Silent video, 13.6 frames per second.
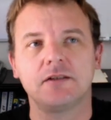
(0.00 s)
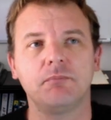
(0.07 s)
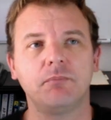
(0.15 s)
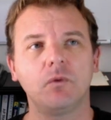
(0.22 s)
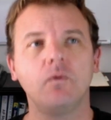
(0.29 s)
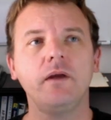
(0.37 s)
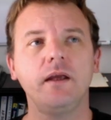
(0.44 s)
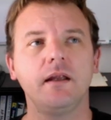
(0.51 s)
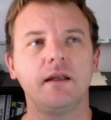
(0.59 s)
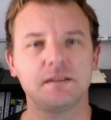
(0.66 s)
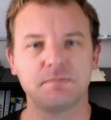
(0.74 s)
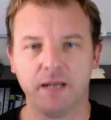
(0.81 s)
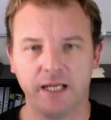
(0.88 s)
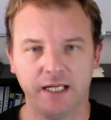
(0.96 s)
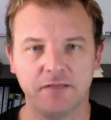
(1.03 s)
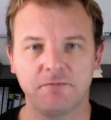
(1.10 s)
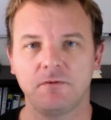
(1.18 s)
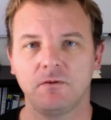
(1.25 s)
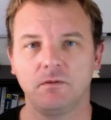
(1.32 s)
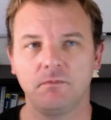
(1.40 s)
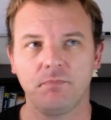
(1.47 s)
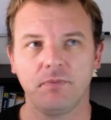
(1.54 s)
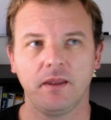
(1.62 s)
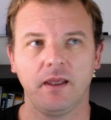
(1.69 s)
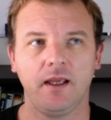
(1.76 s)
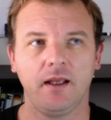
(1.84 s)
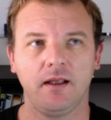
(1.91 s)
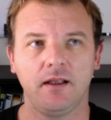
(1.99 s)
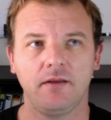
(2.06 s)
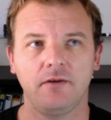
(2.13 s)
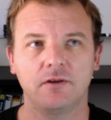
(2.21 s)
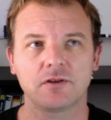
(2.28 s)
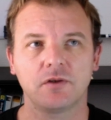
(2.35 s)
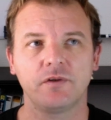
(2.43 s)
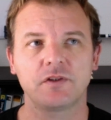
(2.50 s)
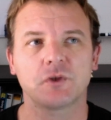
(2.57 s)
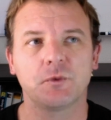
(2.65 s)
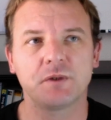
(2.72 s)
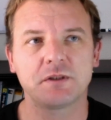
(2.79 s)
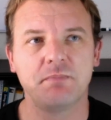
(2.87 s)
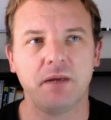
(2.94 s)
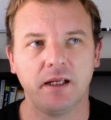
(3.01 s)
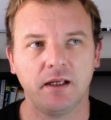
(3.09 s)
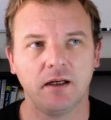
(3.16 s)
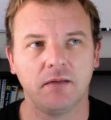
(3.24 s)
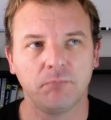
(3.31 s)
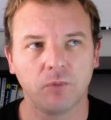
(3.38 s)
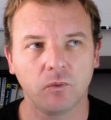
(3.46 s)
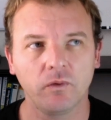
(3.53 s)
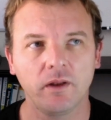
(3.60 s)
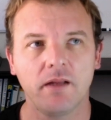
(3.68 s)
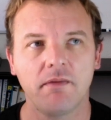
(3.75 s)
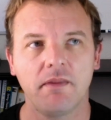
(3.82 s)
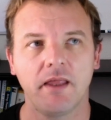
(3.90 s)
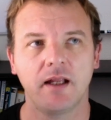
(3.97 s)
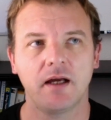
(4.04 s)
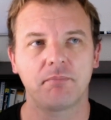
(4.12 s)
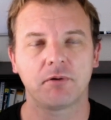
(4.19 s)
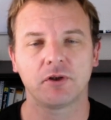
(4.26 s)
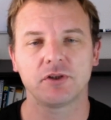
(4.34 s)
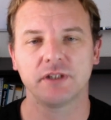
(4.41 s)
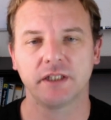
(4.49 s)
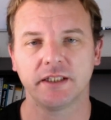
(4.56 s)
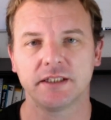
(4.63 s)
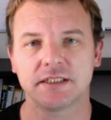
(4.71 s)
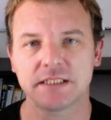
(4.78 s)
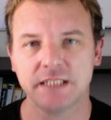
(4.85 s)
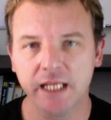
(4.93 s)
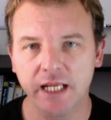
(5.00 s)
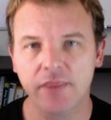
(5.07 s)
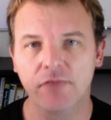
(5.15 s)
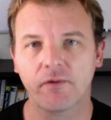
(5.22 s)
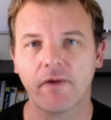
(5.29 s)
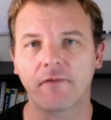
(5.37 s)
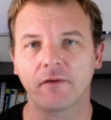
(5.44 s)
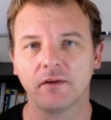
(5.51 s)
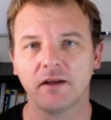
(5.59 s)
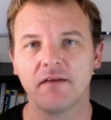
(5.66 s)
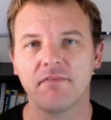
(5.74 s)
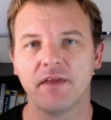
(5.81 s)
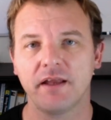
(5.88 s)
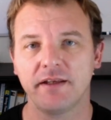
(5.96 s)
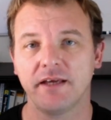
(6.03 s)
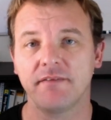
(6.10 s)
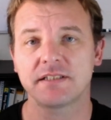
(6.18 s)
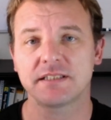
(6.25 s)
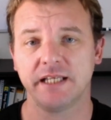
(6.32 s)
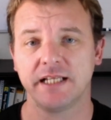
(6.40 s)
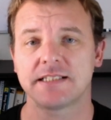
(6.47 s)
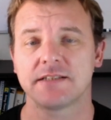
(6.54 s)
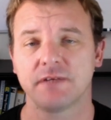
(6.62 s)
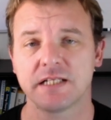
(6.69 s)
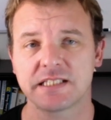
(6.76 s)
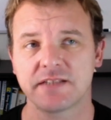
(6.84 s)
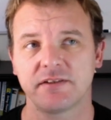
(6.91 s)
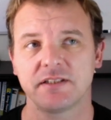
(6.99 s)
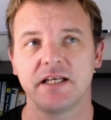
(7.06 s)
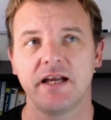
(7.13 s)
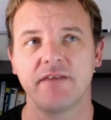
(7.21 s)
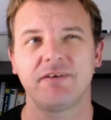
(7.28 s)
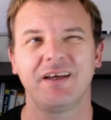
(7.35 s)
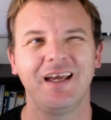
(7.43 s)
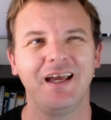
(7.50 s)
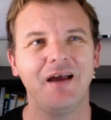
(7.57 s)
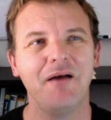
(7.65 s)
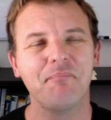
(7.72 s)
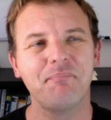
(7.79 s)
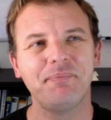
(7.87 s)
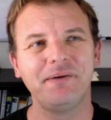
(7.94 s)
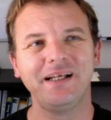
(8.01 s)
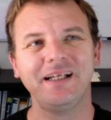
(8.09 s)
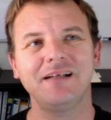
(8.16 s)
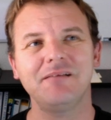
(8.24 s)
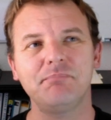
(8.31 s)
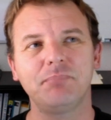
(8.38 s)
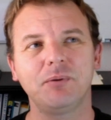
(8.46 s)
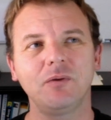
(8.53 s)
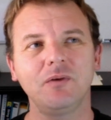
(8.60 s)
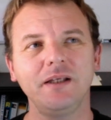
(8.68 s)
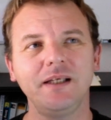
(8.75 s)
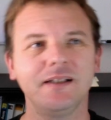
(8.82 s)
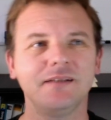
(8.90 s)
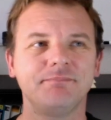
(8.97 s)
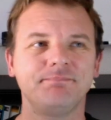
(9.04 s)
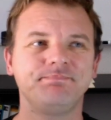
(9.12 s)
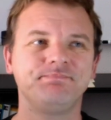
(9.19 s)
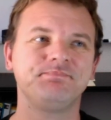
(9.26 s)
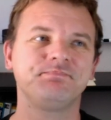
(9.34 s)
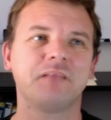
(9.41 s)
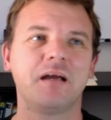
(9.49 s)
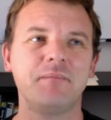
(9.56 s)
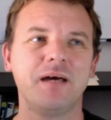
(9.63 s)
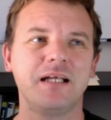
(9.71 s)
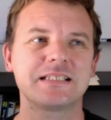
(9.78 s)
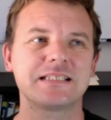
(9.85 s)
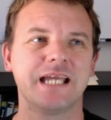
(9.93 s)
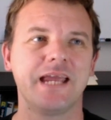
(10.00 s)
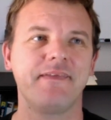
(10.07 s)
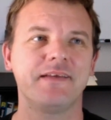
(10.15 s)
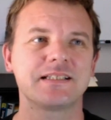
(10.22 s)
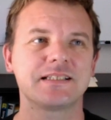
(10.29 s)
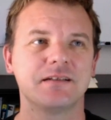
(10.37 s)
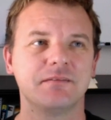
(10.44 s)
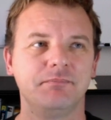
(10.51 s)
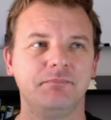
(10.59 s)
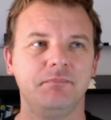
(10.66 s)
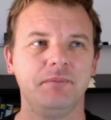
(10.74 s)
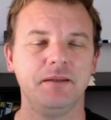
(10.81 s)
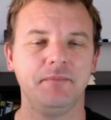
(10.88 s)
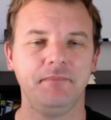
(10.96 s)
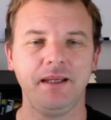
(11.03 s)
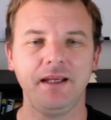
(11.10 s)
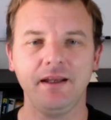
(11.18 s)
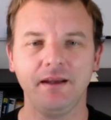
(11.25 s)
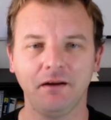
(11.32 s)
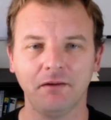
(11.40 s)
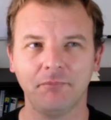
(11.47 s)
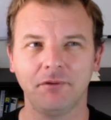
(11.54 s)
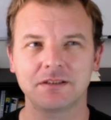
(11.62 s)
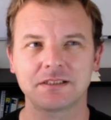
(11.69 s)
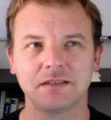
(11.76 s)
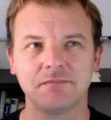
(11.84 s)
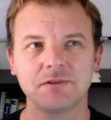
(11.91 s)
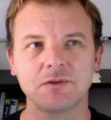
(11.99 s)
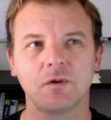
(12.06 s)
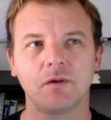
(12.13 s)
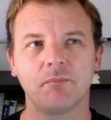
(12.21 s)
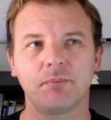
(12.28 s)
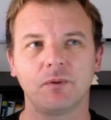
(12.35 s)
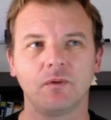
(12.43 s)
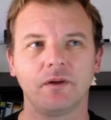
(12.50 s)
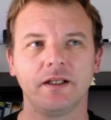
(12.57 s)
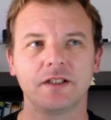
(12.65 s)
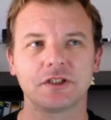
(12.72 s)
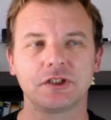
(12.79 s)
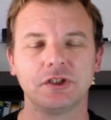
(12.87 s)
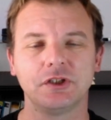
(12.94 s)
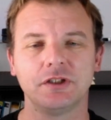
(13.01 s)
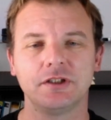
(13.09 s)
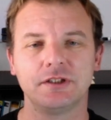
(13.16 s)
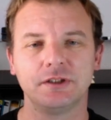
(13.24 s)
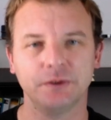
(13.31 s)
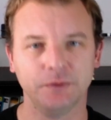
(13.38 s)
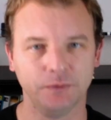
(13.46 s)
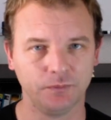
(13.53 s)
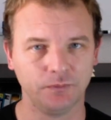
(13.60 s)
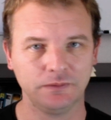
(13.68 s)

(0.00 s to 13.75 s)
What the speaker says: Bullying is painful. And there's only so much bullying that a person can stand throughout their life that devastates the rest of their life. But bullying, I'm not saying this to be mean here, but some sort of bullying is good too.